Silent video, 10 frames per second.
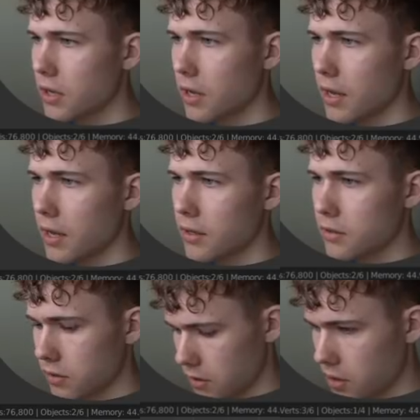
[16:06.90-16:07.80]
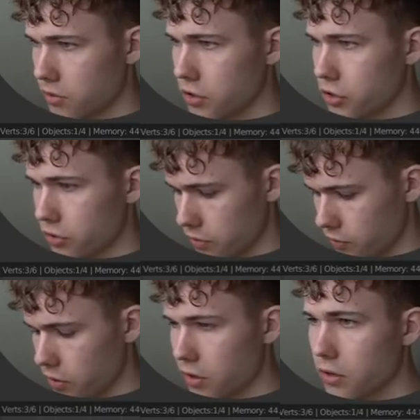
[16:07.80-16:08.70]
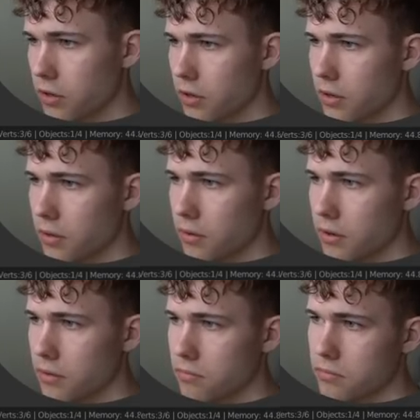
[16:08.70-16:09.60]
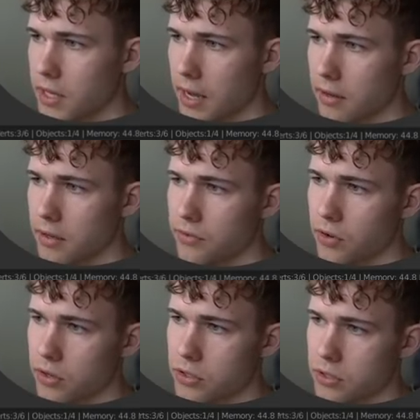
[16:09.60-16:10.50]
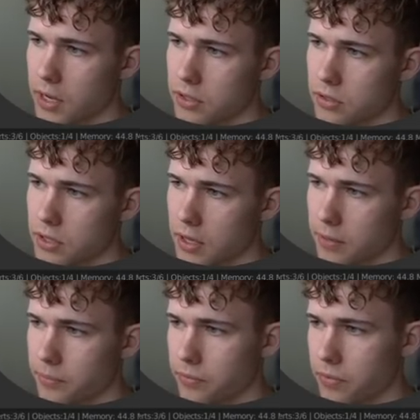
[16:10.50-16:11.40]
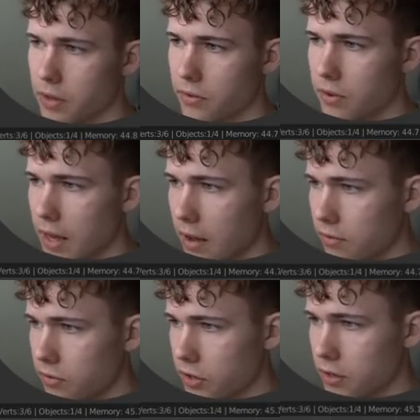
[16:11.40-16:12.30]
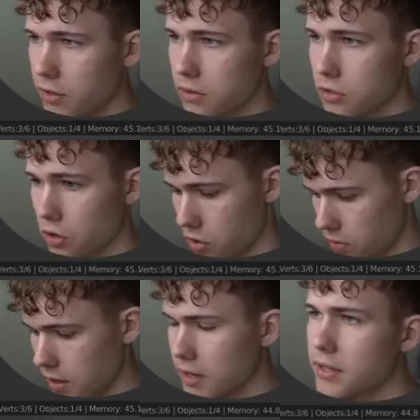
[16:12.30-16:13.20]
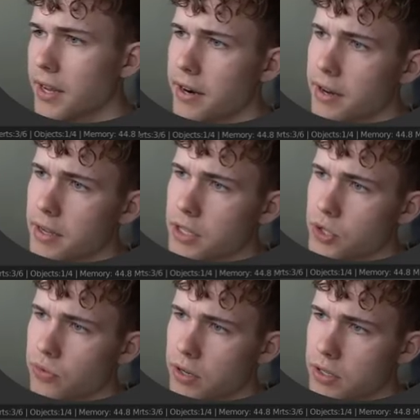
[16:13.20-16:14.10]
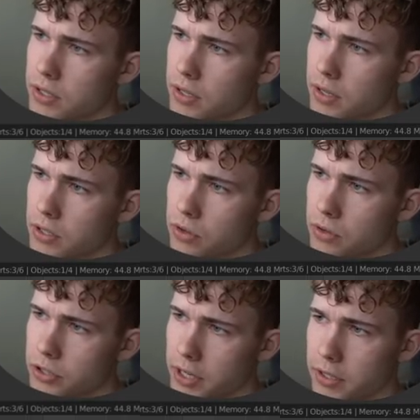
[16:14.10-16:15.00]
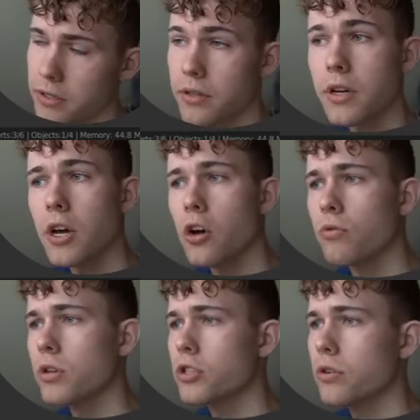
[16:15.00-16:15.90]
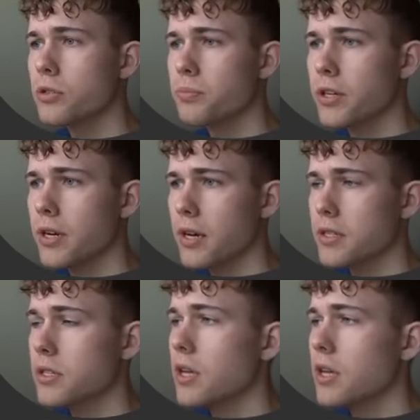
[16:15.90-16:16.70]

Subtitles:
And now this should work. Yeah, it works, as you see. We have wrinkles only in the areas where this thing is contracting, which looks pretty nice.